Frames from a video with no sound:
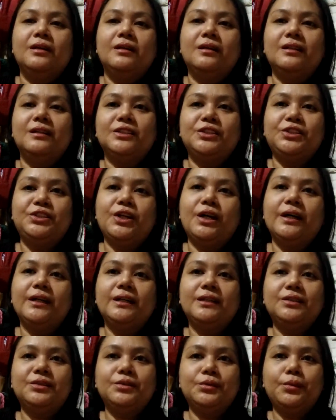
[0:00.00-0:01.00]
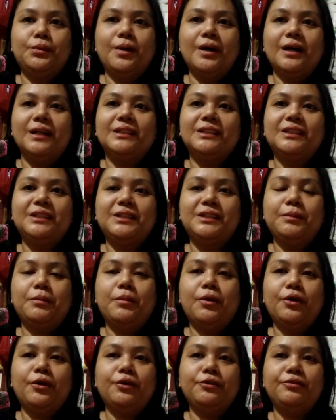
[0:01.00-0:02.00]
gonna try to watch
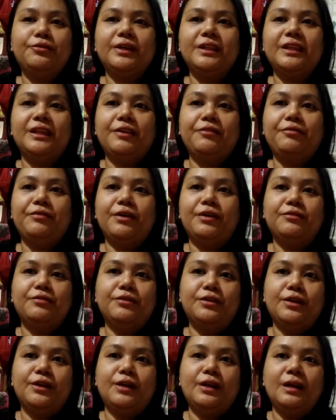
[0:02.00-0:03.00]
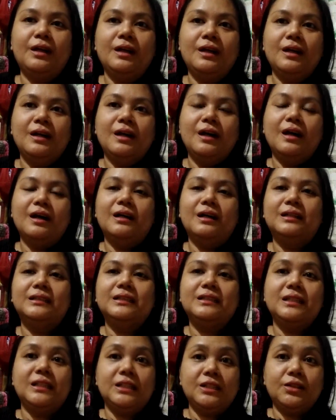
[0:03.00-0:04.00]
more of it if ever
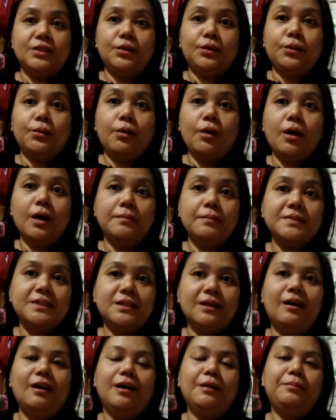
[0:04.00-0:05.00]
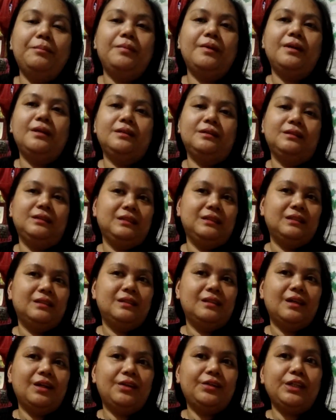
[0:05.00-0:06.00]
the season 2 comes up. And
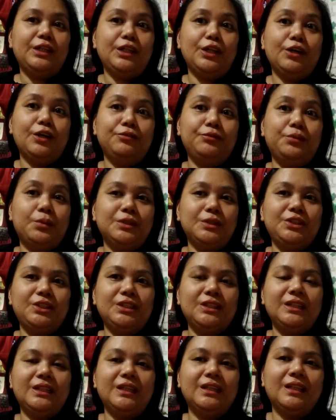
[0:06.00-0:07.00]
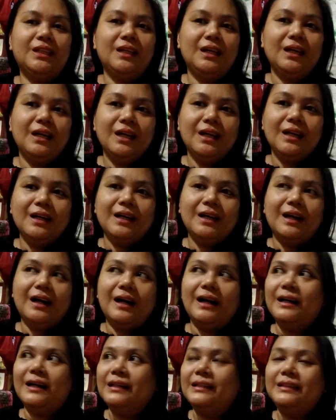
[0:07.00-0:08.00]
I really loved watching it
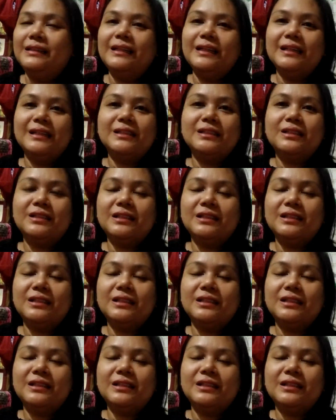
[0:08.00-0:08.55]
this